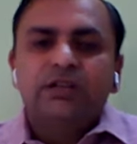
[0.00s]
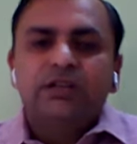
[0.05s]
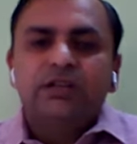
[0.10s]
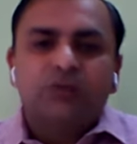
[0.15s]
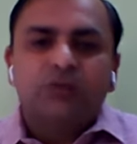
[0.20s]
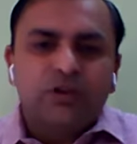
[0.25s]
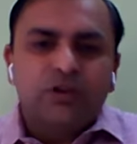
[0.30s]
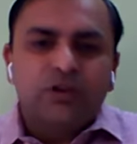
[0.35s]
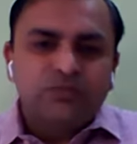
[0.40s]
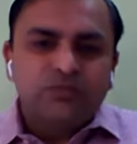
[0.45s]

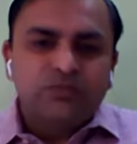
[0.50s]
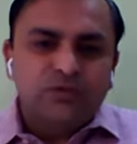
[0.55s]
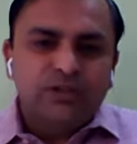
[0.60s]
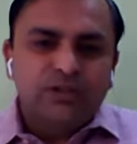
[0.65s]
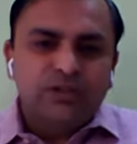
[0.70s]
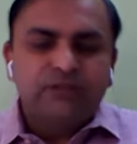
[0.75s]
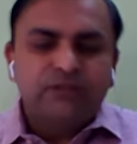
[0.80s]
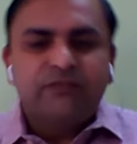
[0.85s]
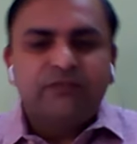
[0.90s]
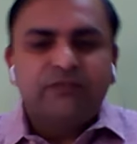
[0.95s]
gross
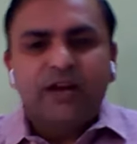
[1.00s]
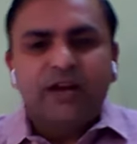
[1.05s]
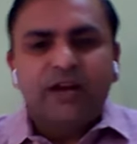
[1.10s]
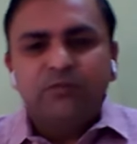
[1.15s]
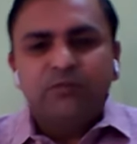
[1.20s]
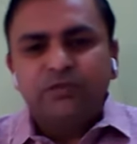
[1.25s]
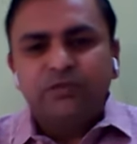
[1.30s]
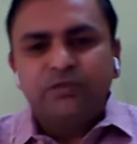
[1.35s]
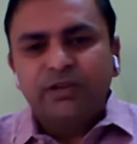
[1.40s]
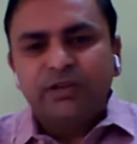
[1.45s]
motor,
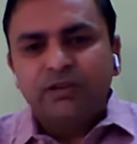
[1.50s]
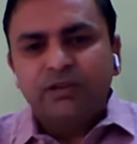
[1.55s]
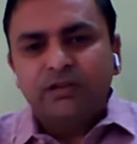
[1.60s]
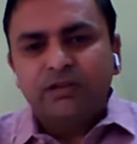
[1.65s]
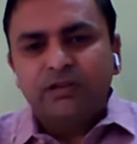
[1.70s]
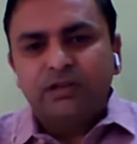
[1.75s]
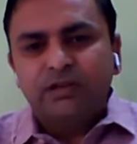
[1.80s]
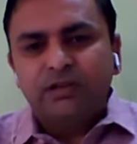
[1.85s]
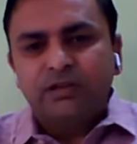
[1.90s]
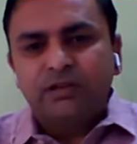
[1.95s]
fine
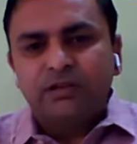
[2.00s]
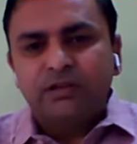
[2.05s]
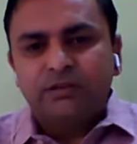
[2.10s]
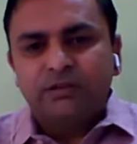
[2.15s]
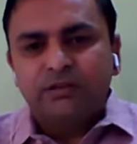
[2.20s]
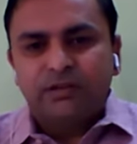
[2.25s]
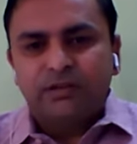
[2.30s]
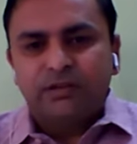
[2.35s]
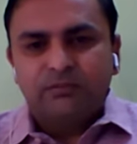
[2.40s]
motor